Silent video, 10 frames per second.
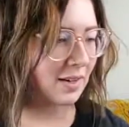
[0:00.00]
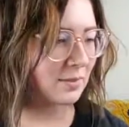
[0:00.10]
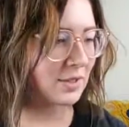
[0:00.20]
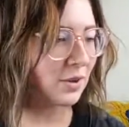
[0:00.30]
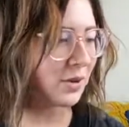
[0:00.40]

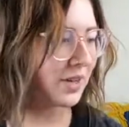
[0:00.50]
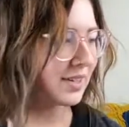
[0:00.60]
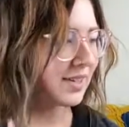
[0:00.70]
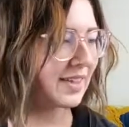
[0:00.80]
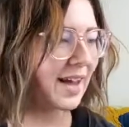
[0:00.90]
So
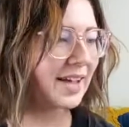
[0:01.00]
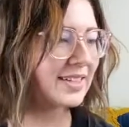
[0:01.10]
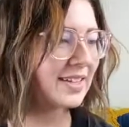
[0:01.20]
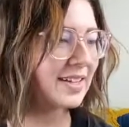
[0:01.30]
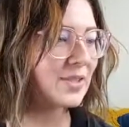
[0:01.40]
good.
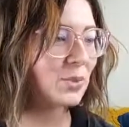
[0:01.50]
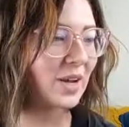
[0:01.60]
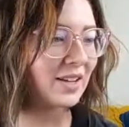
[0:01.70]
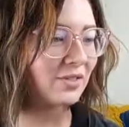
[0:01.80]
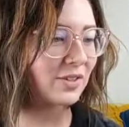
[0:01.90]
That is
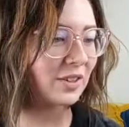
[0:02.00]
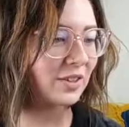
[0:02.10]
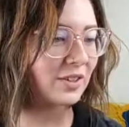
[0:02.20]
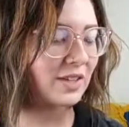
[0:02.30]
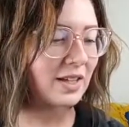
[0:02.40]

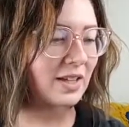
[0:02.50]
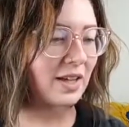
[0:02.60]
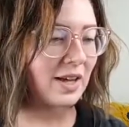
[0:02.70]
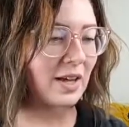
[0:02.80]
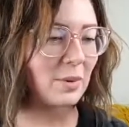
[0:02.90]
Wakeville
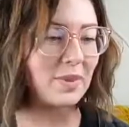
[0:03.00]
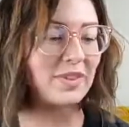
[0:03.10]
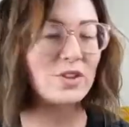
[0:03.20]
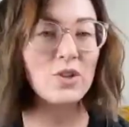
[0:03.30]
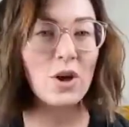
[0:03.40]
and
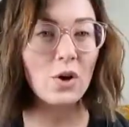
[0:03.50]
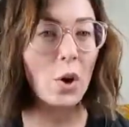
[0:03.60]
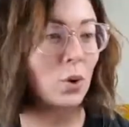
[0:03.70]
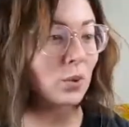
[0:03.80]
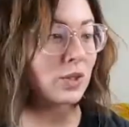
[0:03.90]
their song
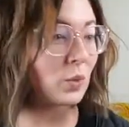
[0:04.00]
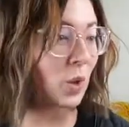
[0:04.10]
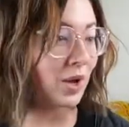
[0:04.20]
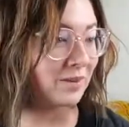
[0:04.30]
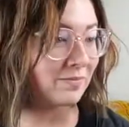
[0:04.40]
Only
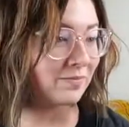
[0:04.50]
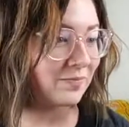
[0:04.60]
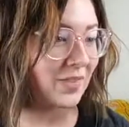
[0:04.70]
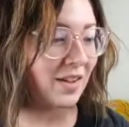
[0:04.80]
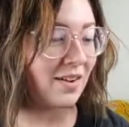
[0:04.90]
One
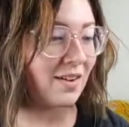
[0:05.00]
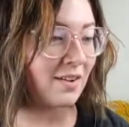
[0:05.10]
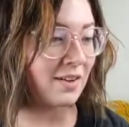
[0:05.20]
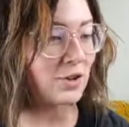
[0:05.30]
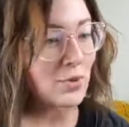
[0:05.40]

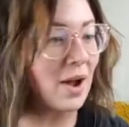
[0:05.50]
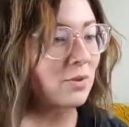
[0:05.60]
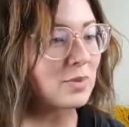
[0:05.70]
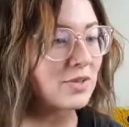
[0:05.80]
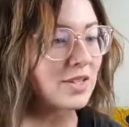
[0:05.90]
on Crowd
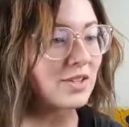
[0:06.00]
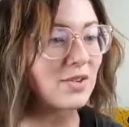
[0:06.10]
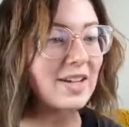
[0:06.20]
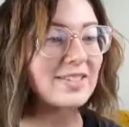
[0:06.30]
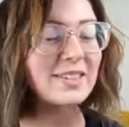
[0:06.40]
Music. You
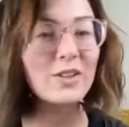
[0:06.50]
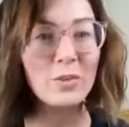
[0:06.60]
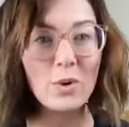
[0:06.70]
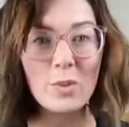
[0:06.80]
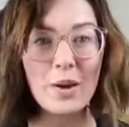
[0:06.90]
guys can learn
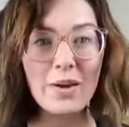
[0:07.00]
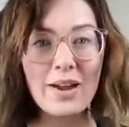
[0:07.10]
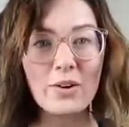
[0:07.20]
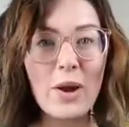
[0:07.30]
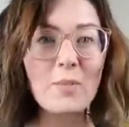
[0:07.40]
more about it
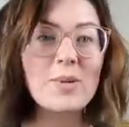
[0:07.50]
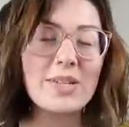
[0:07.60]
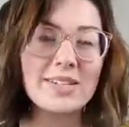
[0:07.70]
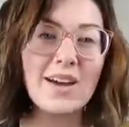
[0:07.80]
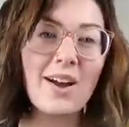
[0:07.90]
at
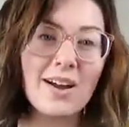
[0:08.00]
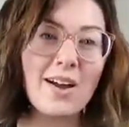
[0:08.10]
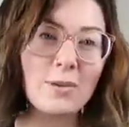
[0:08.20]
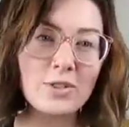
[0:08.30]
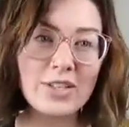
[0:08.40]

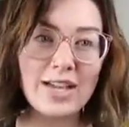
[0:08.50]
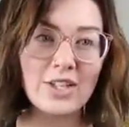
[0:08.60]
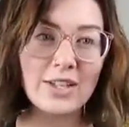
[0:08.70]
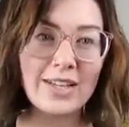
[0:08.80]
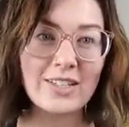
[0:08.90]

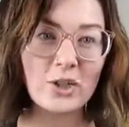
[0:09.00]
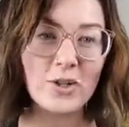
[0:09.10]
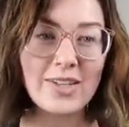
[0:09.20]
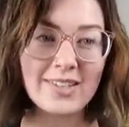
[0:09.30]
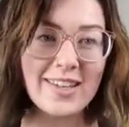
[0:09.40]
crowdmusic.com/AlexaKriss.